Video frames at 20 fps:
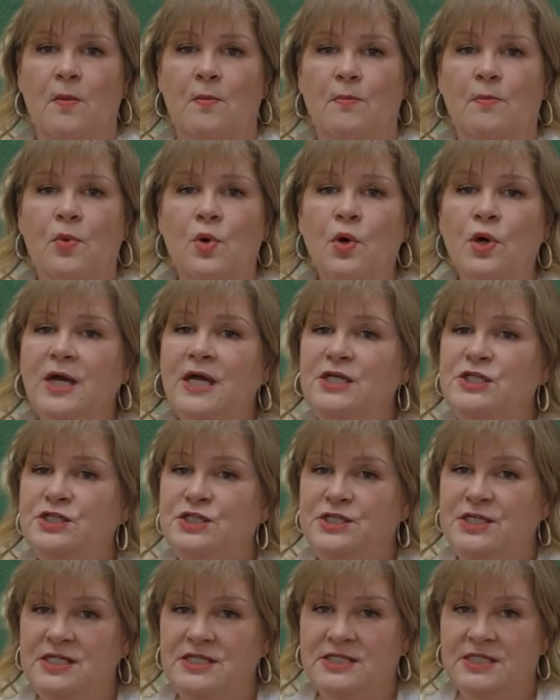Mortgage
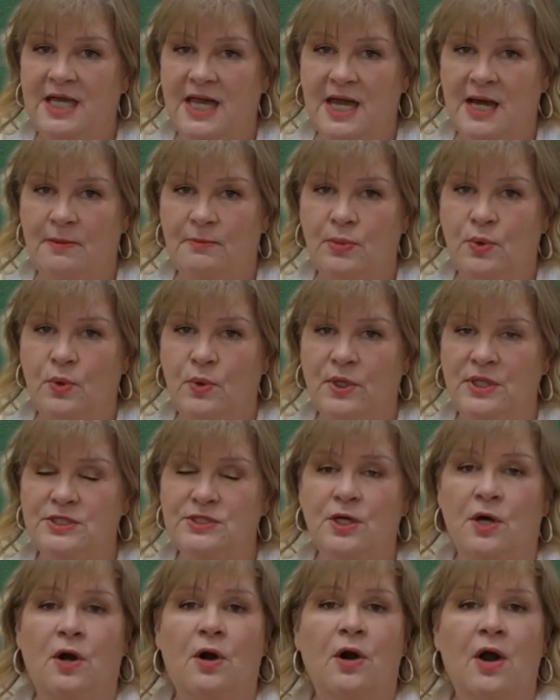discount
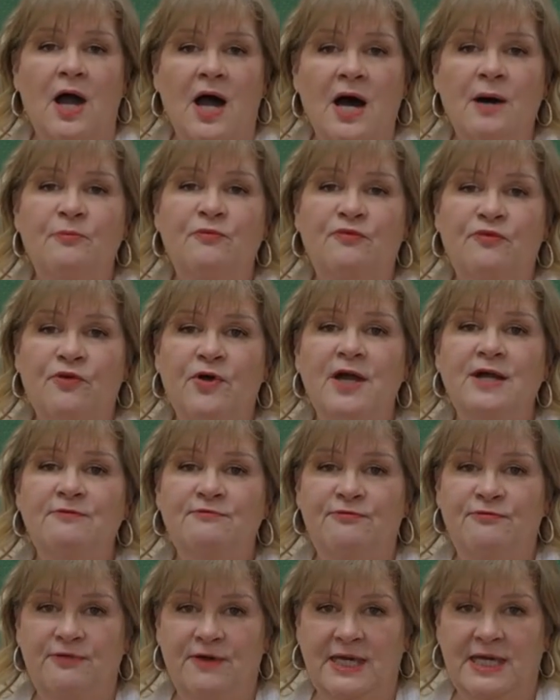points are upfront
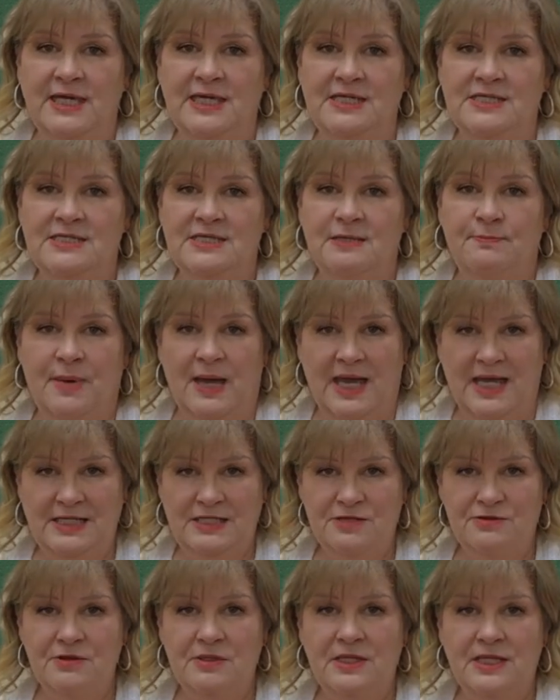fees paid
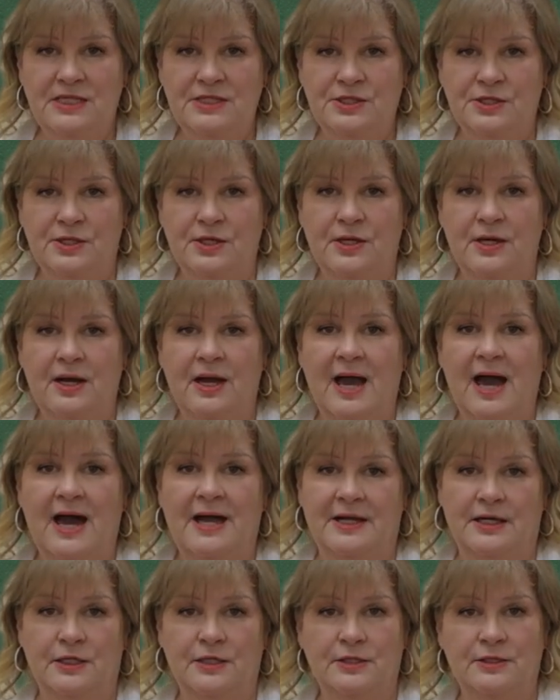to the lender
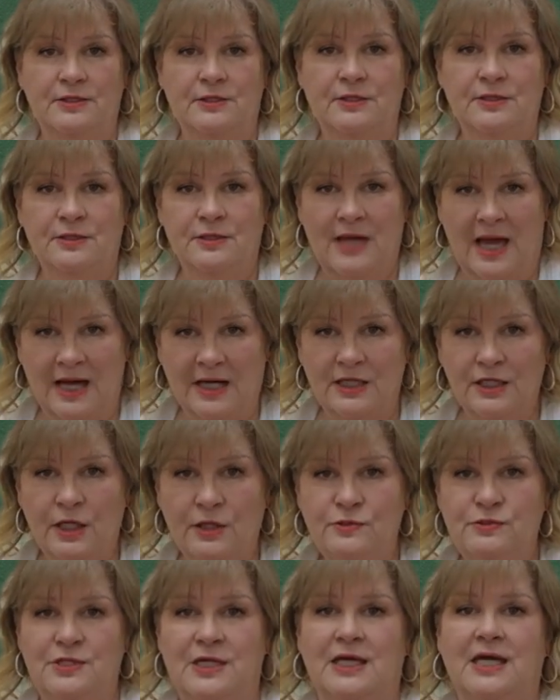at
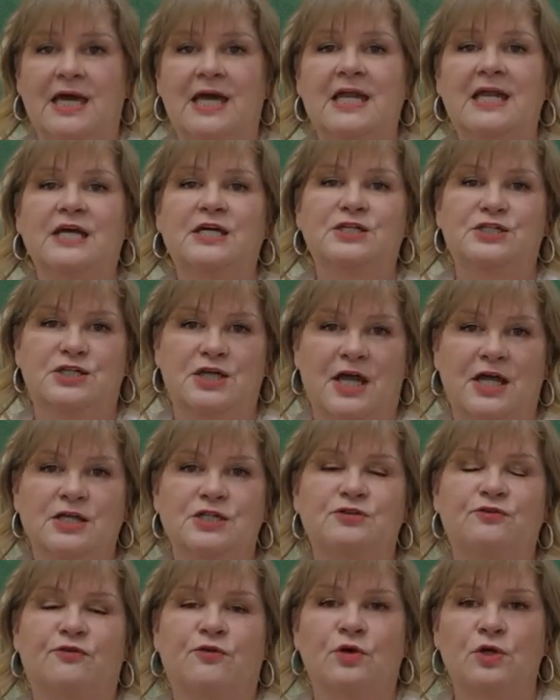closing in
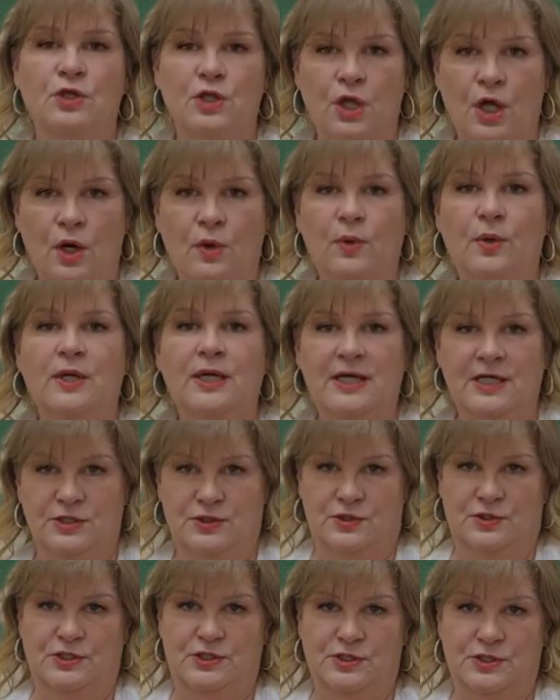exchange for a lower
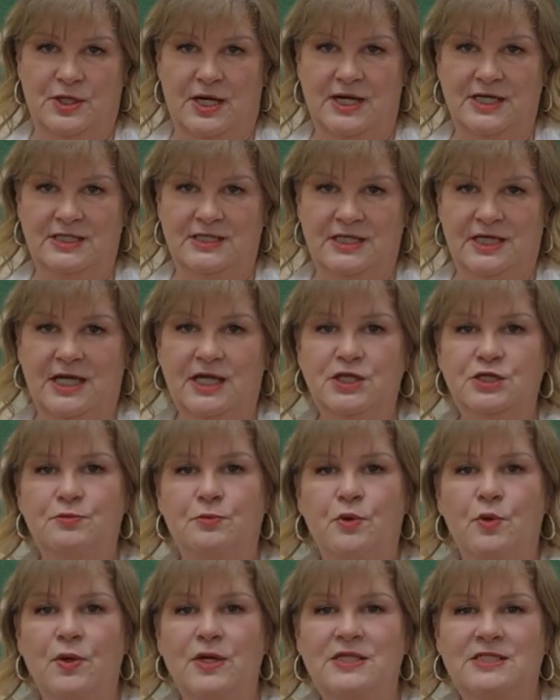interest rate.
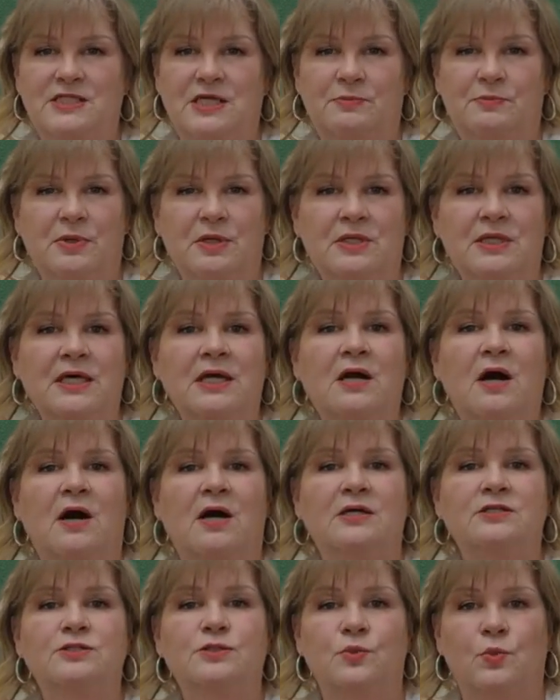Each point typically
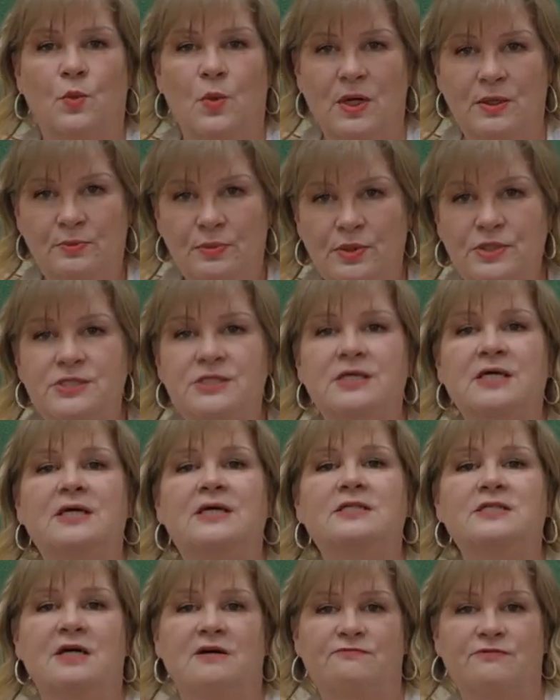costs
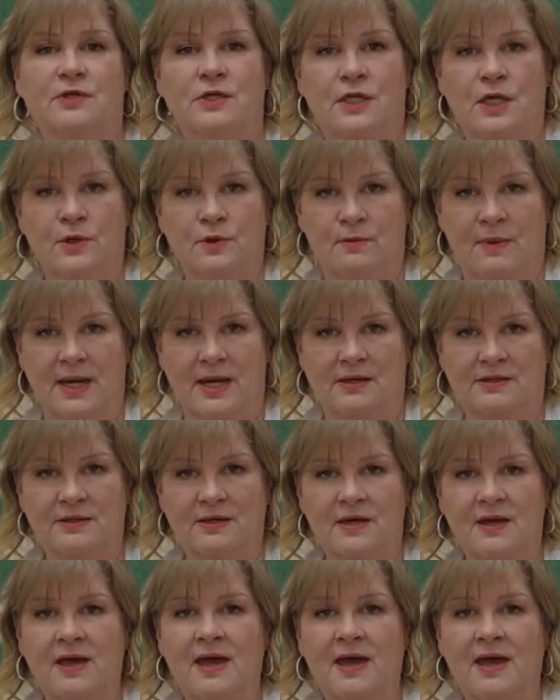1% of the loan amount